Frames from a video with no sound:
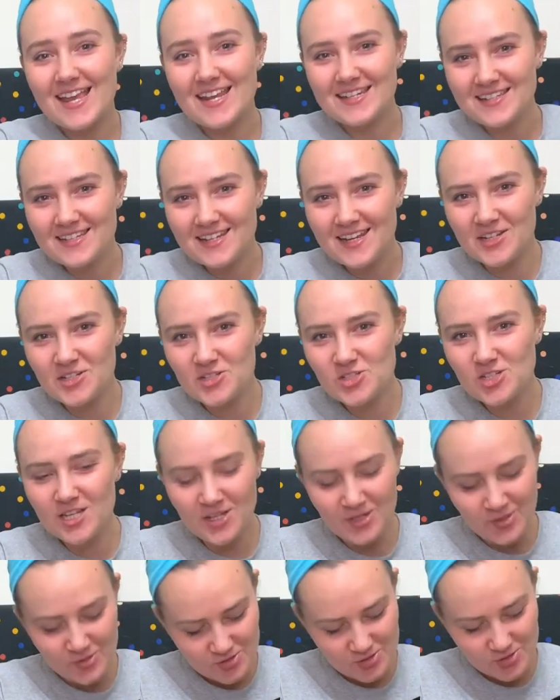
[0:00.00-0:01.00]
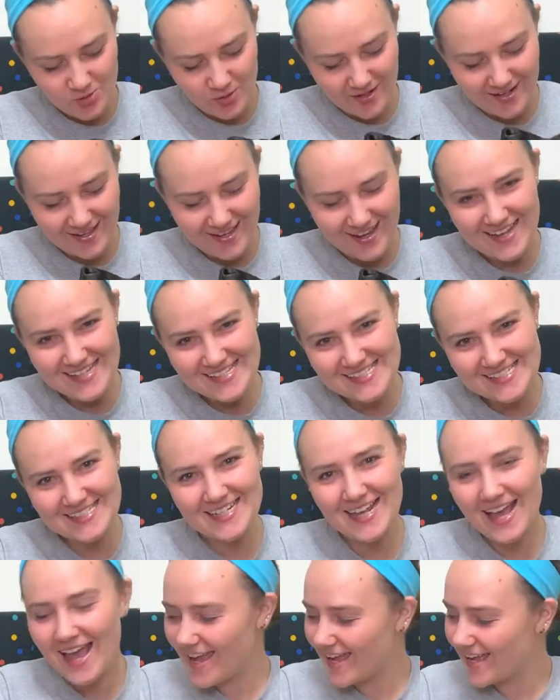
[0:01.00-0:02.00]
Ninji, who's joining us
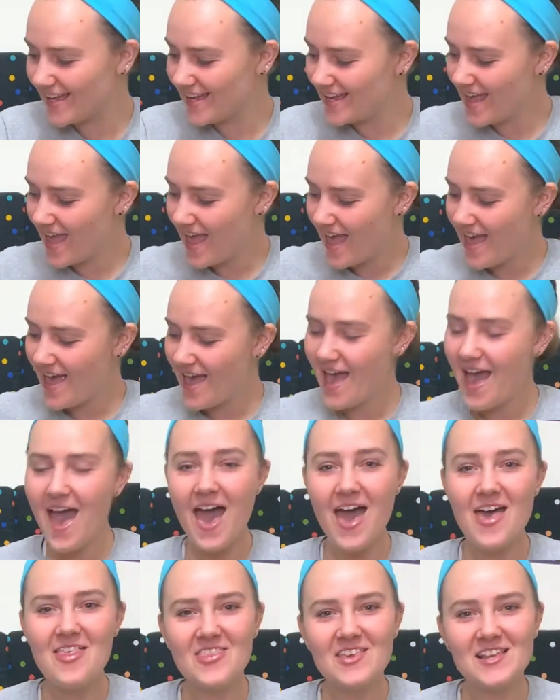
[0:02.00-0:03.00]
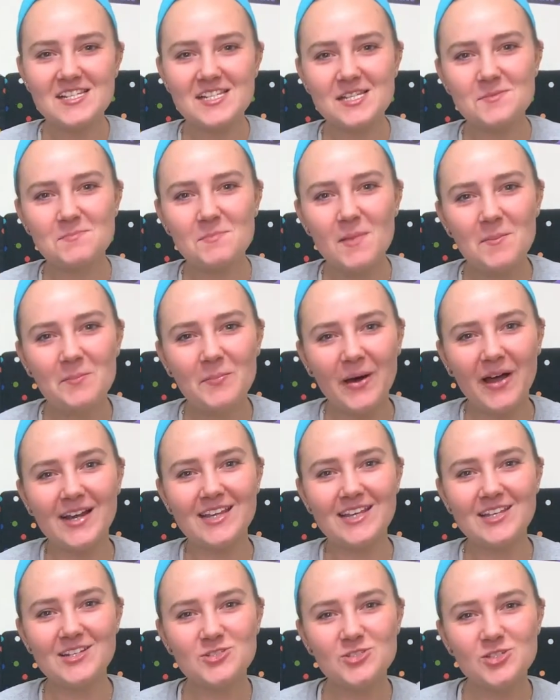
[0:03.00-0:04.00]
today, and this is my
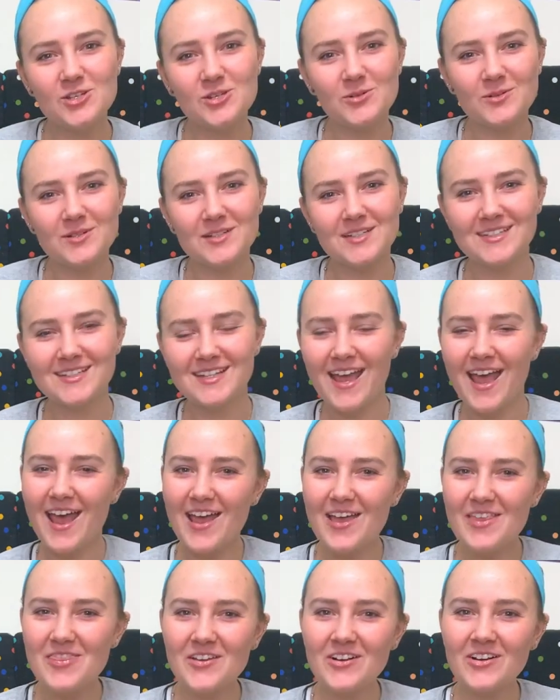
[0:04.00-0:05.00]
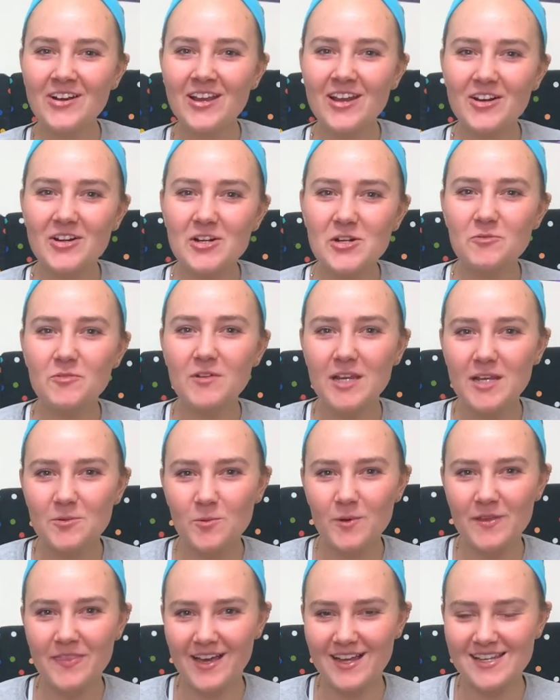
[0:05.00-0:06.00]
buddy Juke, and they're here to read
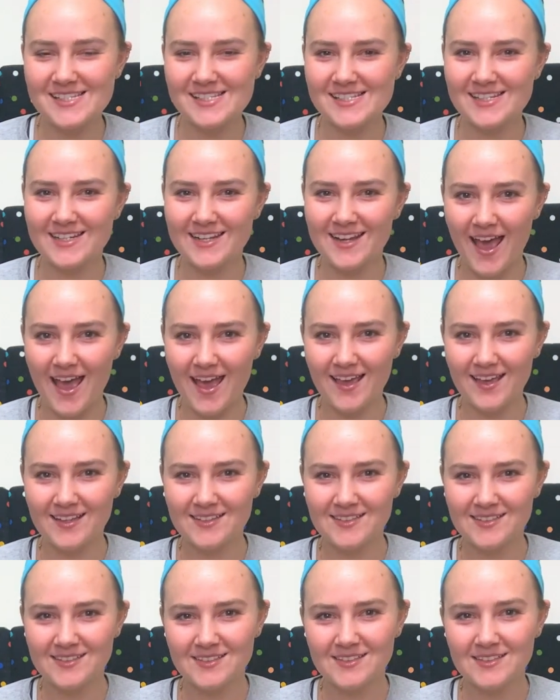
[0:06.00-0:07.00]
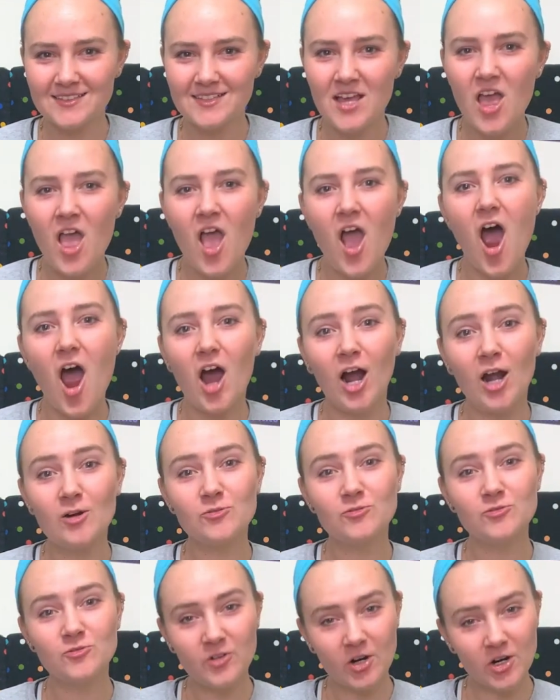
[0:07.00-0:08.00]
with us today. Our
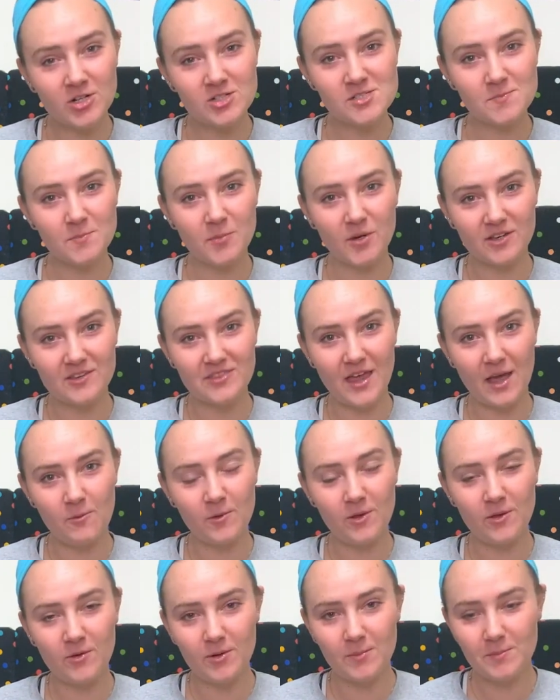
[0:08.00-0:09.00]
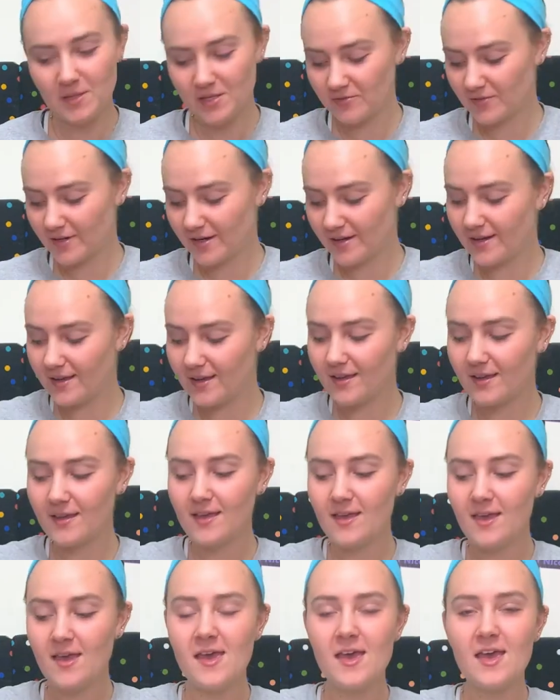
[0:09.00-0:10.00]
first book that we will be reading
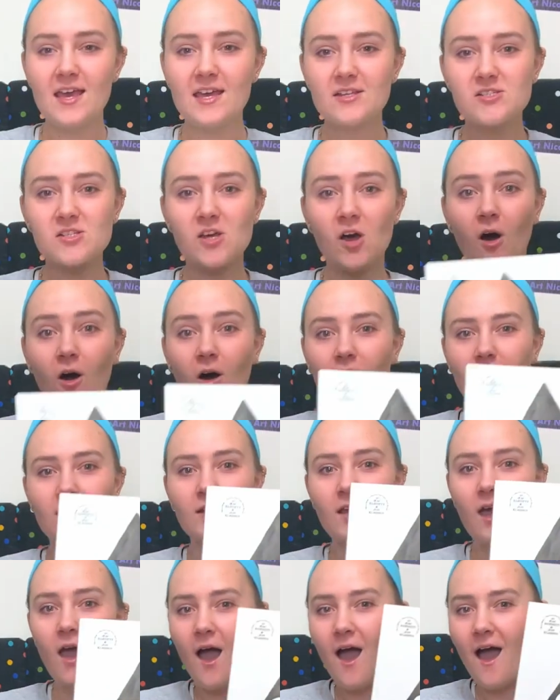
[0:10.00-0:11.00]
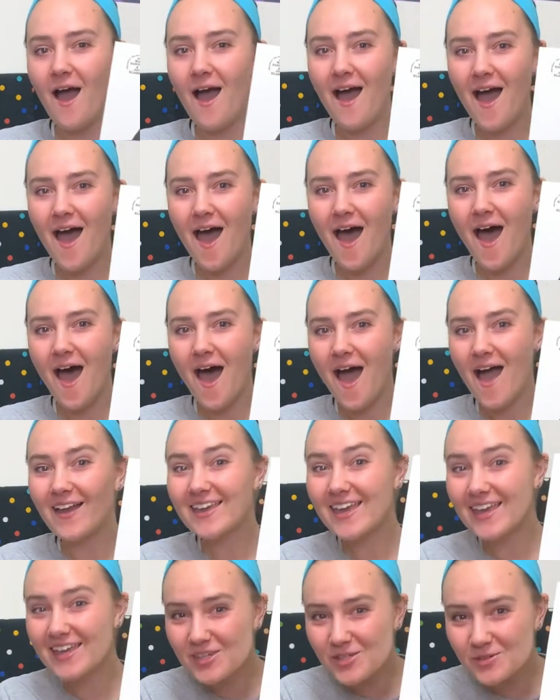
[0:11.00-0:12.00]
is called,
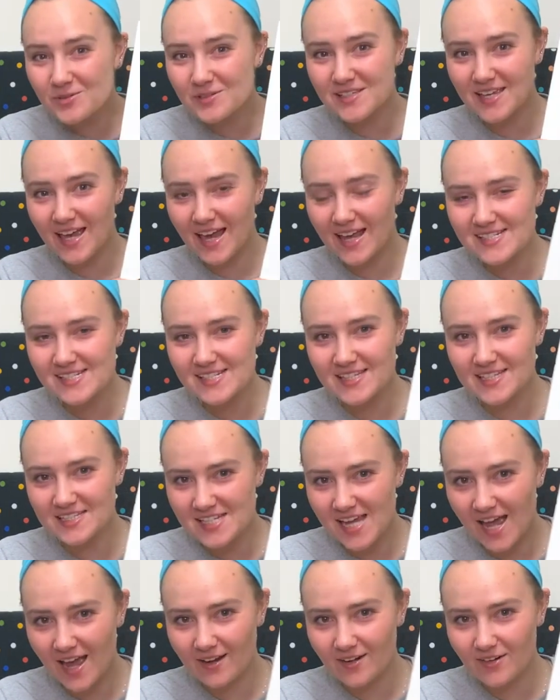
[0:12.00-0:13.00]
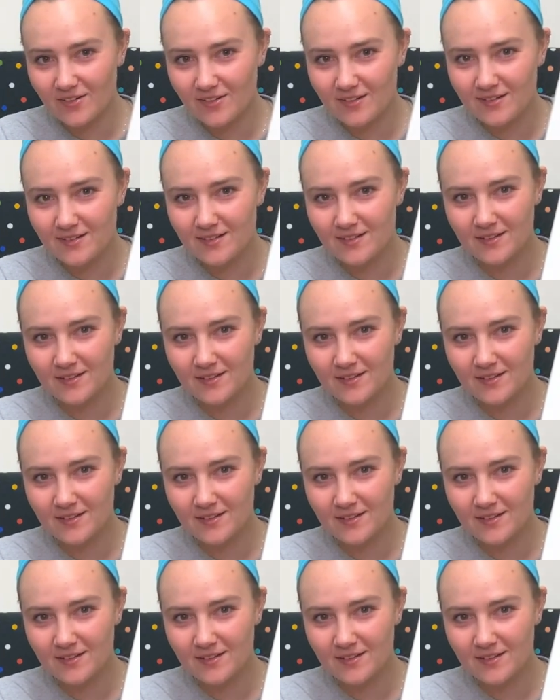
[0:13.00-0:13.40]
can you guess the title?